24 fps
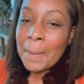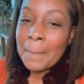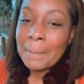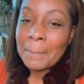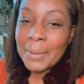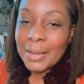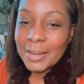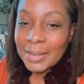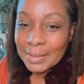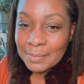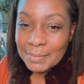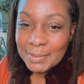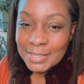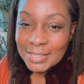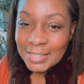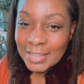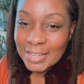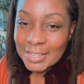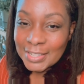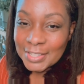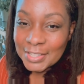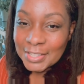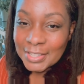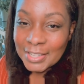My name is
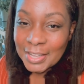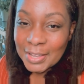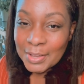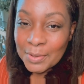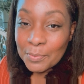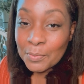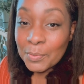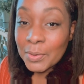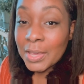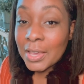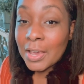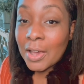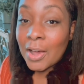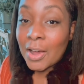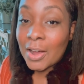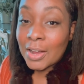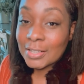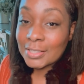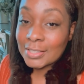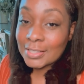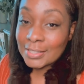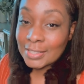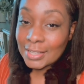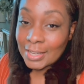Angela. We are
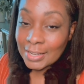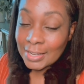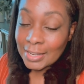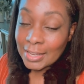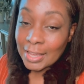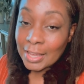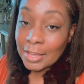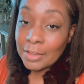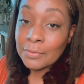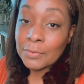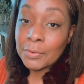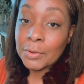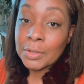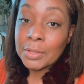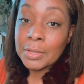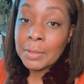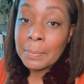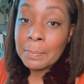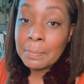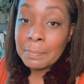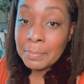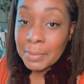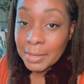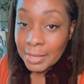studying for the
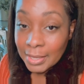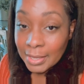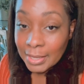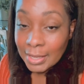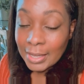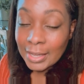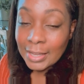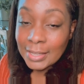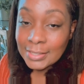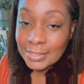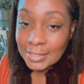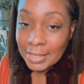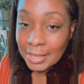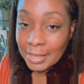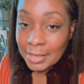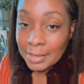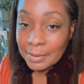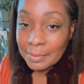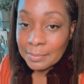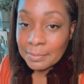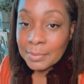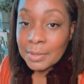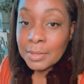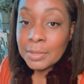big
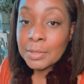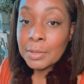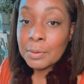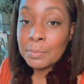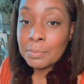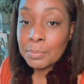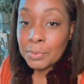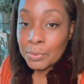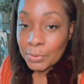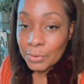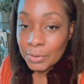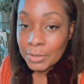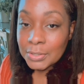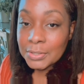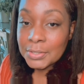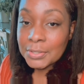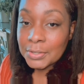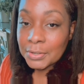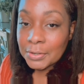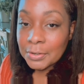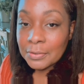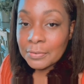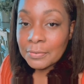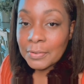exam, the Board
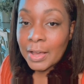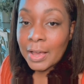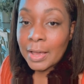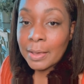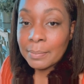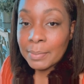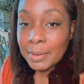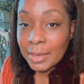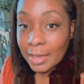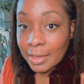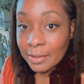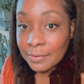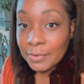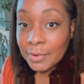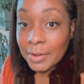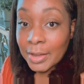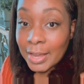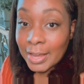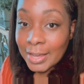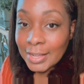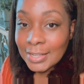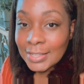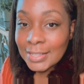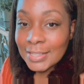Certified Behavior
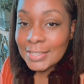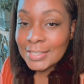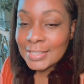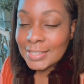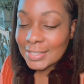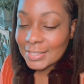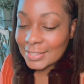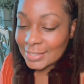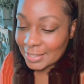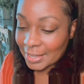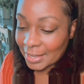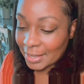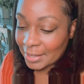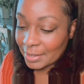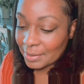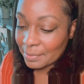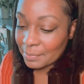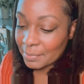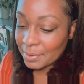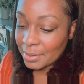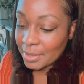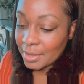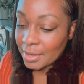Analyst exam.